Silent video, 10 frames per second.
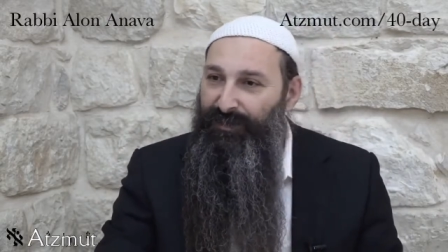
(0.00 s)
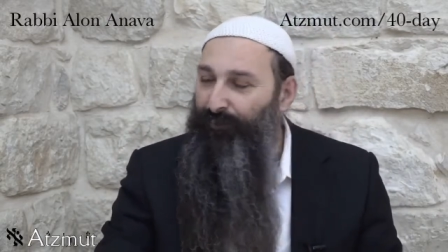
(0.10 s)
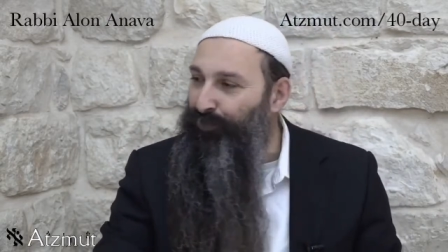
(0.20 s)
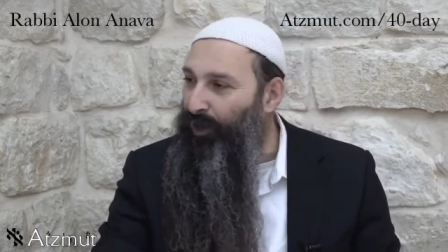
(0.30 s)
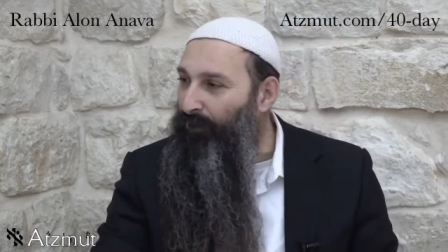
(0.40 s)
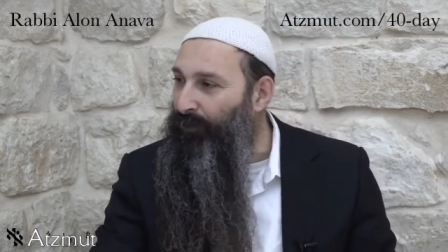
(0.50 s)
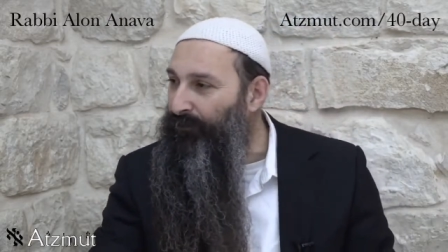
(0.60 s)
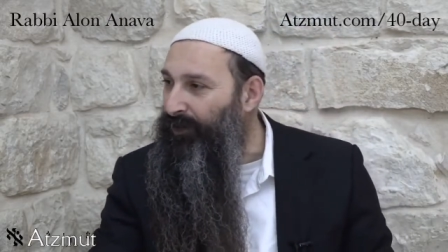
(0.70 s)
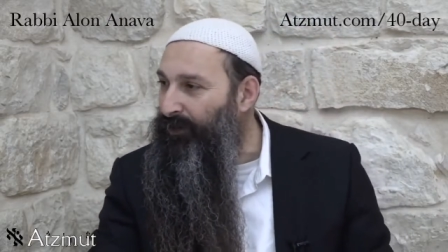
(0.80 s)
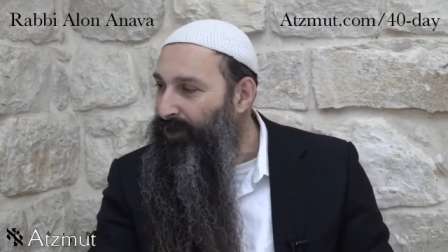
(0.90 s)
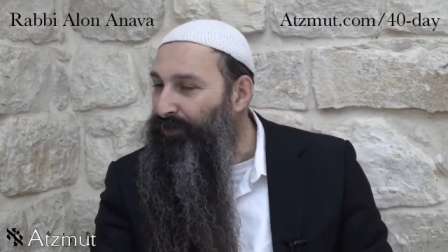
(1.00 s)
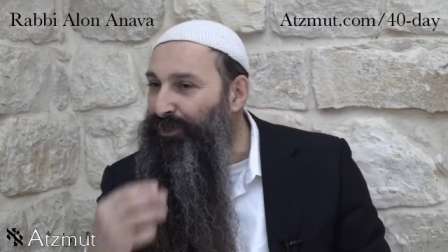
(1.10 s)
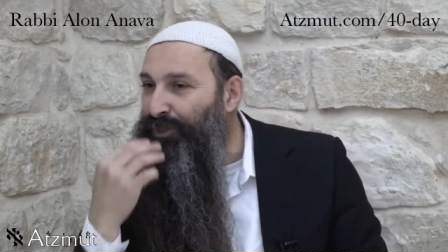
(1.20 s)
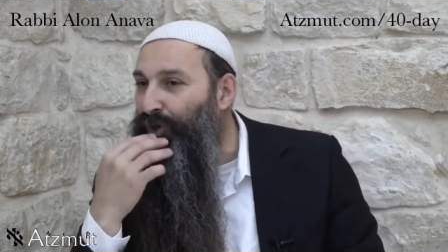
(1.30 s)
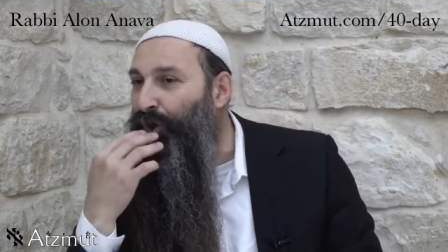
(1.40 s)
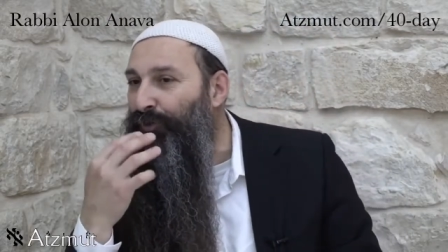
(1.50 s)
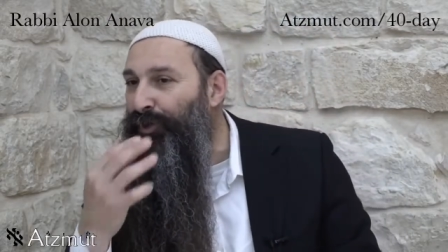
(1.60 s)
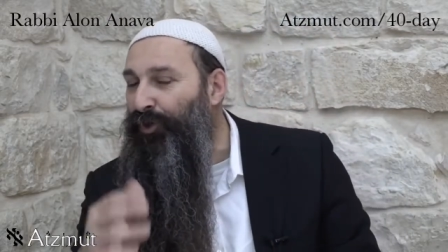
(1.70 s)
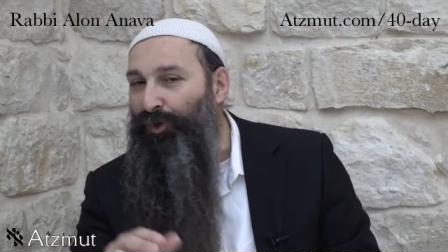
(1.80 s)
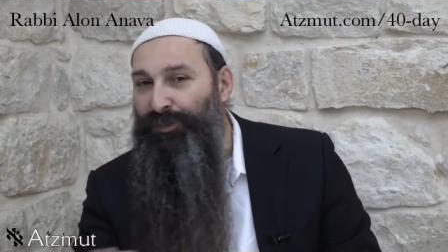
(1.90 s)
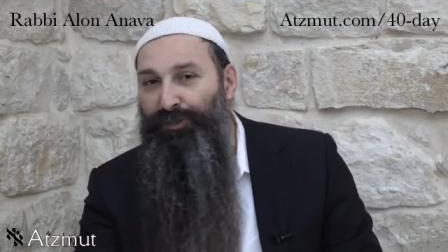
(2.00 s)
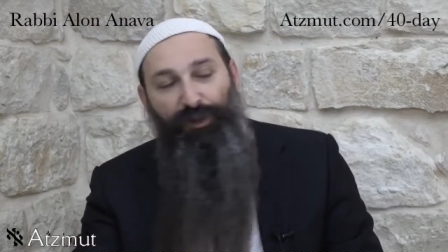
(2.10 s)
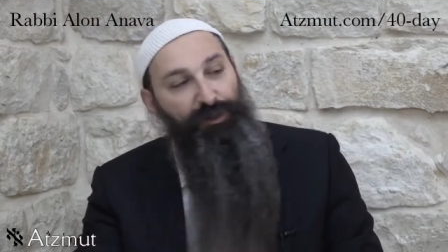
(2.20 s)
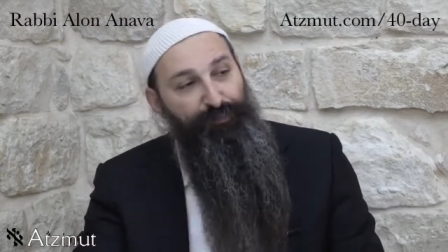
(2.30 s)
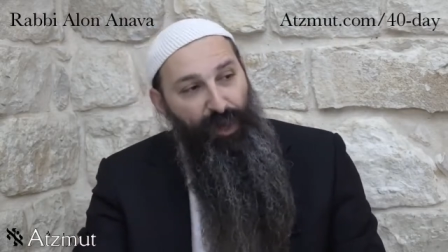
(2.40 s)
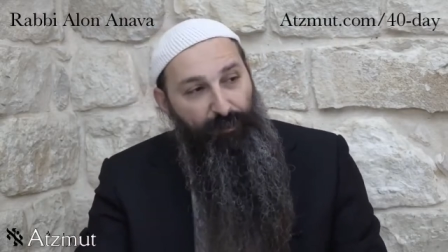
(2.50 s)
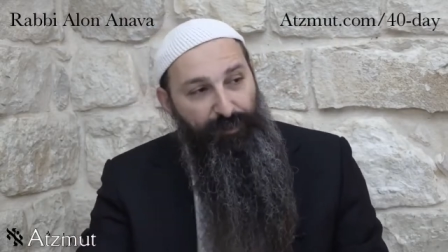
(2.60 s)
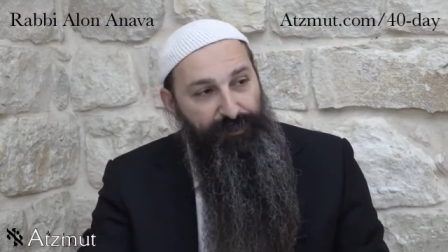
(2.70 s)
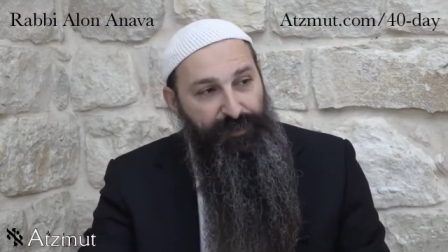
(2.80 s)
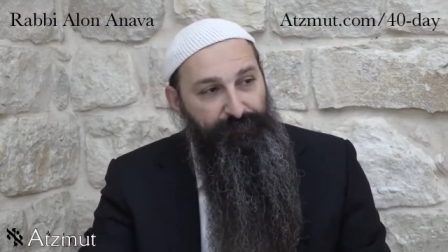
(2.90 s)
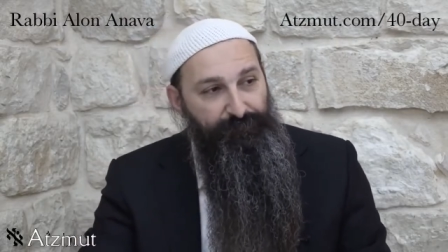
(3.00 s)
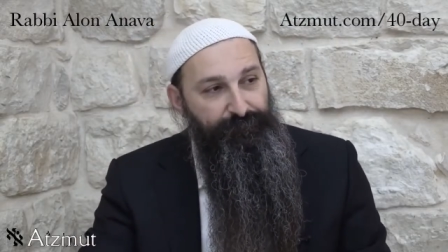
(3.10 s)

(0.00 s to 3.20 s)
The problem, the, this little hole that causes all the problems.